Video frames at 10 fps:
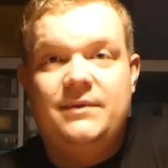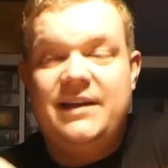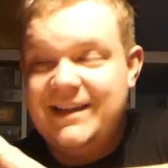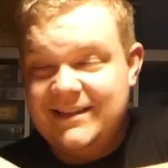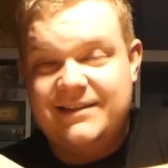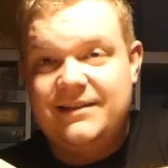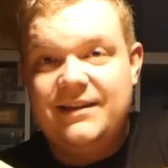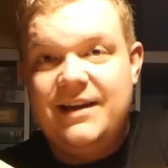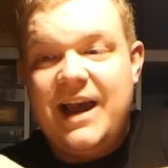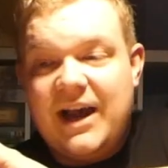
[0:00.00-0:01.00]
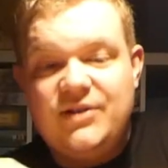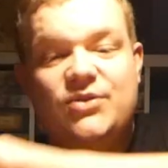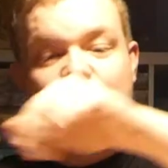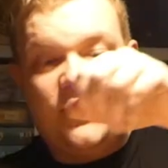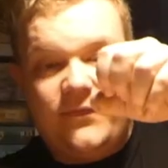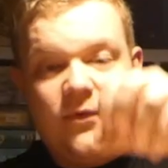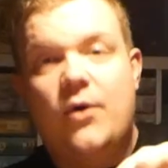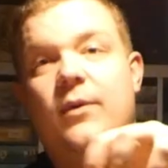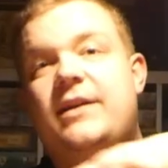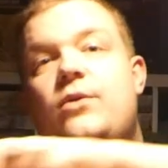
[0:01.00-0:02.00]
It is. I just
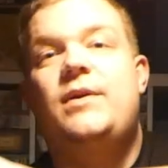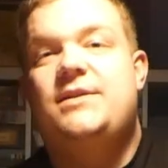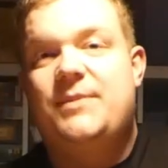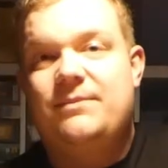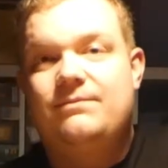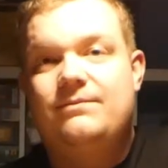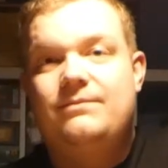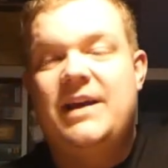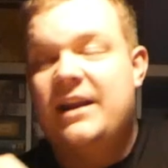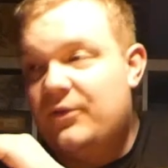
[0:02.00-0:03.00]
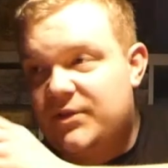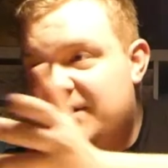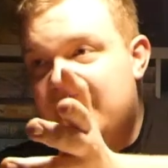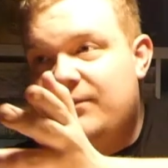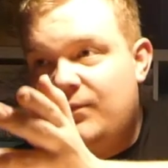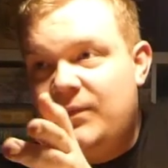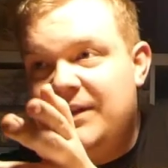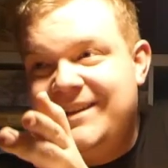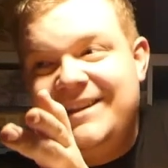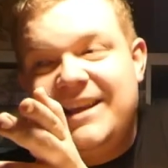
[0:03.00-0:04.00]
prefer regular Wingspan. And I would say,
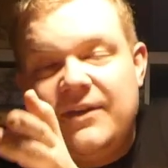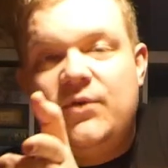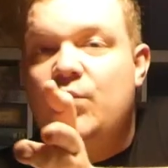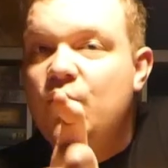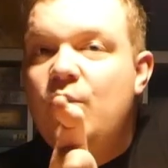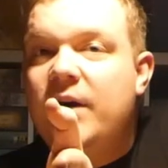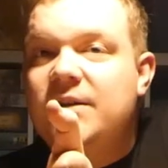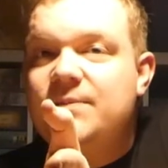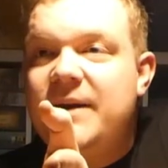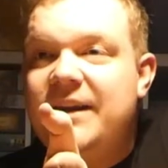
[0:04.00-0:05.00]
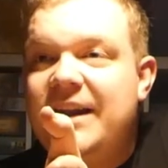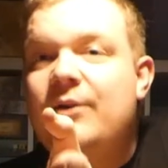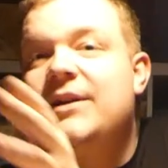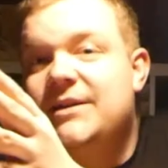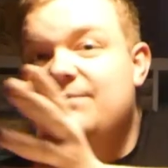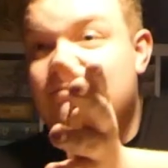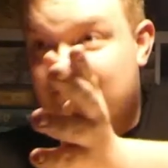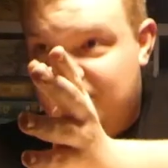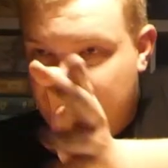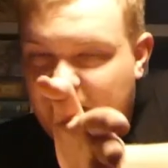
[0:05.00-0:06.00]
if you do want to spend it out,
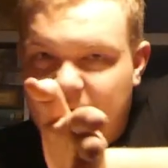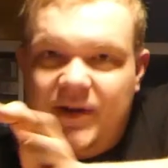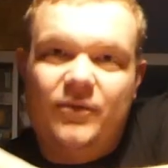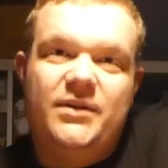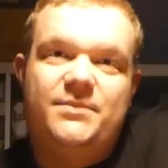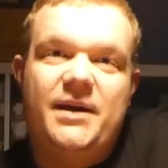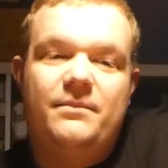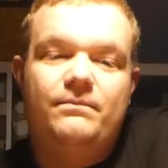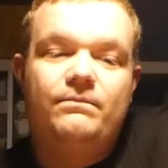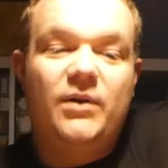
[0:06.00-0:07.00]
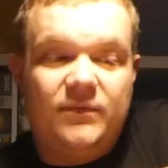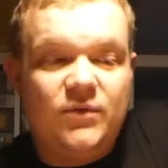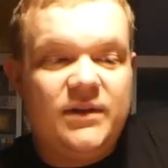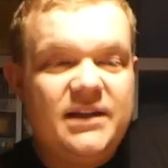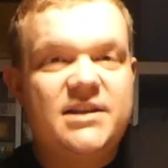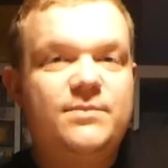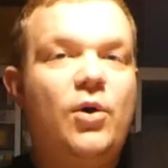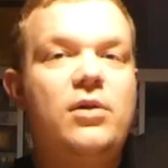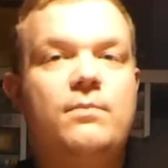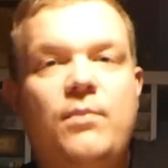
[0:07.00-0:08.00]
buy regular Wingspan. But if you need a
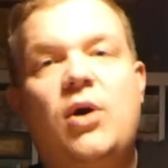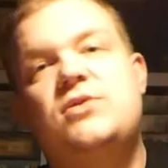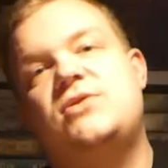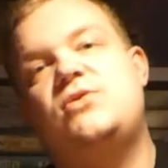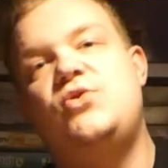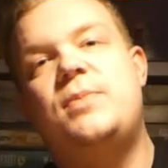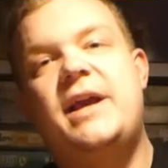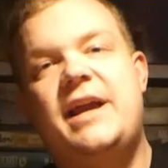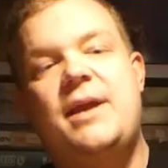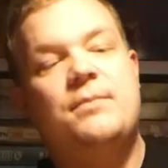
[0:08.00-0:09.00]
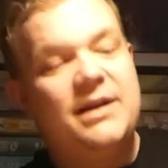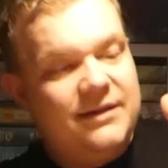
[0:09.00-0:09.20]
smaller box 2-player game,